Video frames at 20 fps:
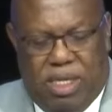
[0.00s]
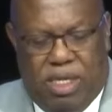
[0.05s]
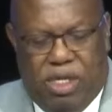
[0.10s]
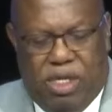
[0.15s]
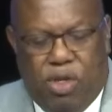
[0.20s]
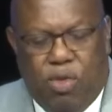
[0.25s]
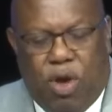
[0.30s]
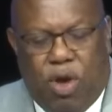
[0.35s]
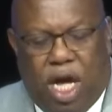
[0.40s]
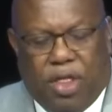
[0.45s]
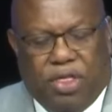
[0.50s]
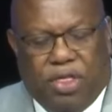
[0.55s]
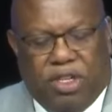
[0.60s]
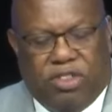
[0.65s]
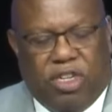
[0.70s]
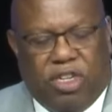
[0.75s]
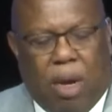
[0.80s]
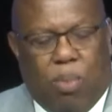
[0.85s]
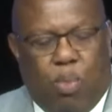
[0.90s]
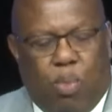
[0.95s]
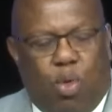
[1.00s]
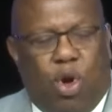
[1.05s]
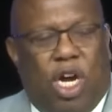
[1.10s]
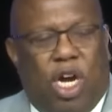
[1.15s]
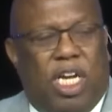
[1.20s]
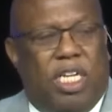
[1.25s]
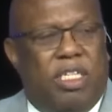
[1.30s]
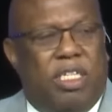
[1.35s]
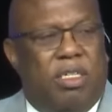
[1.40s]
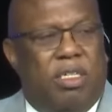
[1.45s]
You are the
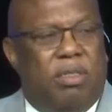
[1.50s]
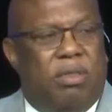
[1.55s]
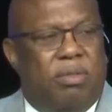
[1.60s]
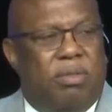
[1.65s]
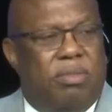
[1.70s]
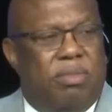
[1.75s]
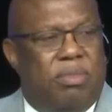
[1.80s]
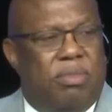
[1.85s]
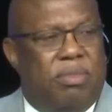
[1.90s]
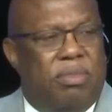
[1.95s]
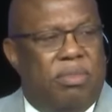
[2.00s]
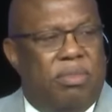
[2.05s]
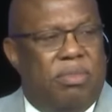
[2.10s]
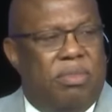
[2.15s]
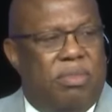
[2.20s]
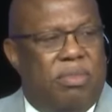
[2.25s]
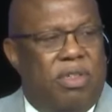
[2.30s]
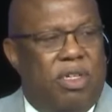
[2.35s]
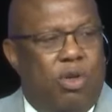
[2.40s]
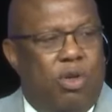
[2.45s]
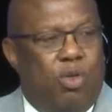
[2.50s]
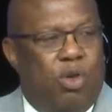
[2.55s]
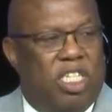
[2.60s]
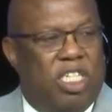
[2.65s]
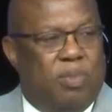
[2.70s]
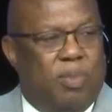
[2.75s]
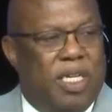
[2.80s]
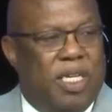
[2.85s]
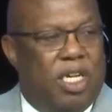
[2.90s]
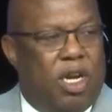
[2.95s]
someone who
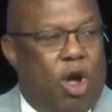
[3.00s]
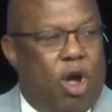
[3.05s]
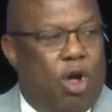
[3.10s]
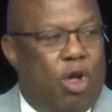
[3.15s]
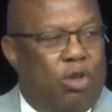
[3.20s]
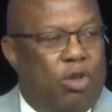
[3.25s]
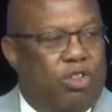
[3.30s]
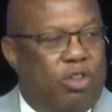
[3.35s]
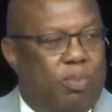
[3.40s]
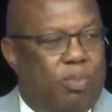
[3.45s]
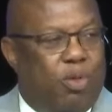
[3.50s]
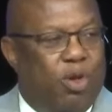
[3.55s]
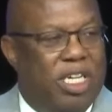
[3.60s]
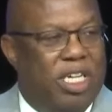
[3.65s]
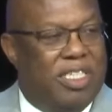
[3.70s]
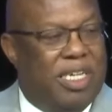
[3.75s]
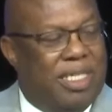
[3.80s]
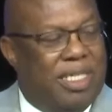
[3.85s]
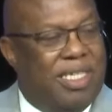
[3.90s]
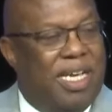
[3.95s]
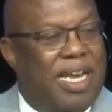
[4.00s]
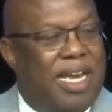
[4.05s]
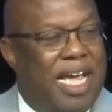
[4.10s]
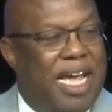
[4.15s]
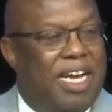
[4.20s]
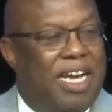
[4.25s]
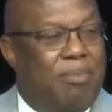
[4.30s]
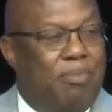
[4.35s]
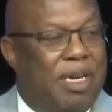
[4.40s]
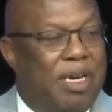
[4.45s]
has been called to preach. I said I
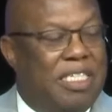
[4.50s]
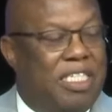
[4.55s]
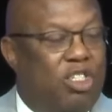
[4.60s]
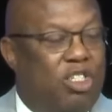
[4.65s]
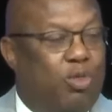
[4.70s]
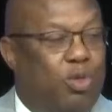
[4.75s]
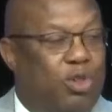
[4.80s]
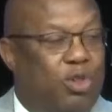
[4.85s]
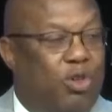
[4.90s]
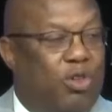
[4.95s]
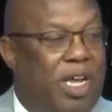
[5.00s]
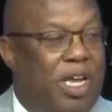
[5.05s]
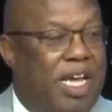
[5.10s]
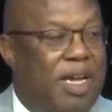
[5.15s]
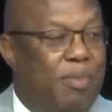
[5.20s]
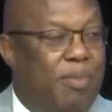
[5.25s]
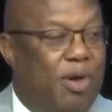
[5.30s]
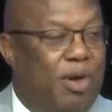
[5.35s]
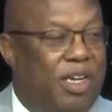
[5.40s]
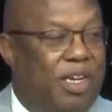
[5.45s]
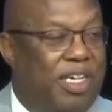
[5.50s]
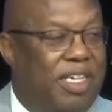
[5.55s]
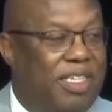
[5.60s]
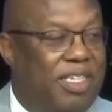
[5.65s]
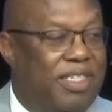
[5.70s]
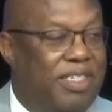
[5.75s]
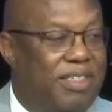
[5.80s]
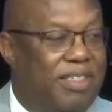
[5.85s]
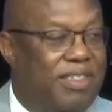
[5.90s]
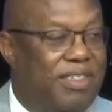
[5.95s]
had a message with your name on
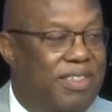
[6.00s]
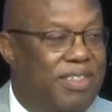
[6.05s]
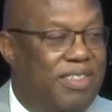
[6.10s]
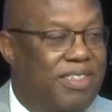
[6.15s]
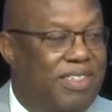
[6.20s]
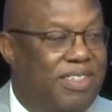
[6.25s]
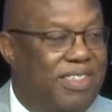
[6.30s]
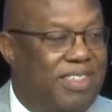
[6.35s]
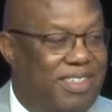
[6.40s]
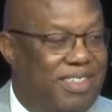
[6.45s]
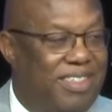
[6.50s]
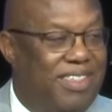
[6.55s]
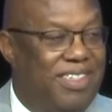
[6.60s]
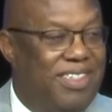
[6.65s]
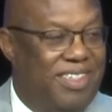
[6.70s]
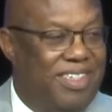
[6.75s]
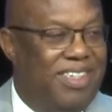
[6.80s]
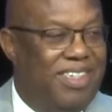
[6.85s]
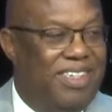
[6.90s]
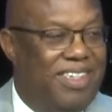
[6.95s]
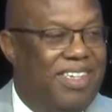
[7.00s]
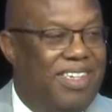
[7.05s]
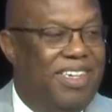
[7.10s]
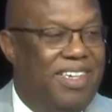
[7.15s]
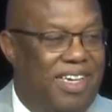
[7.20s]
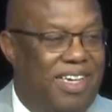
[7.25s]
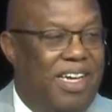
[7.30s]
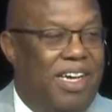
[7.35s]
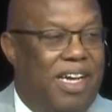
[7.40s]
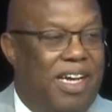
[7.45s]
it.
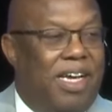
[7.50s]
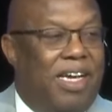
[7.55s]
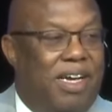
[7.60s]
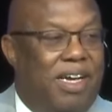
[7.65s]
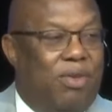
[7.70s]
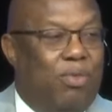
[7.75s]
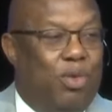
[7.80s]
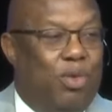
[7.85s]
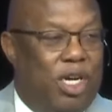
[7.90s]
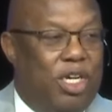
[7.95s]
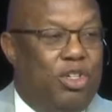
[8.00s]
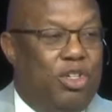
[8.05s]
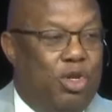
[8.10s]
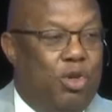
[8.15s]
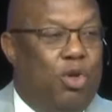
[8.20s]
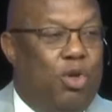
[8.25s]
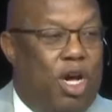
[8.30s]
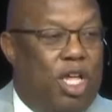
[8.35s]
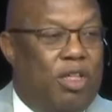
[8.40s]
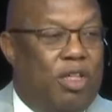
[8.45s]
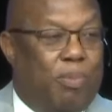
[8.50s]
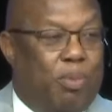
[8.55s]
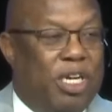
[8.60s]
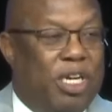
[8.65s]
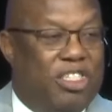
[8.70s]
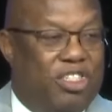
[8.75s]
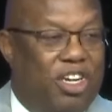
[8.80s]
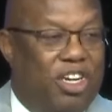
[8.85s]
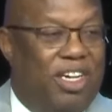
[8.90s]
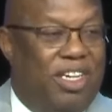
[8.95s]
Well, you are the
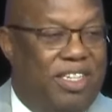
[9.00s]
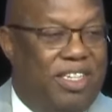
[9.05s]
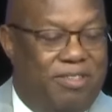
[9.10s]
preacher.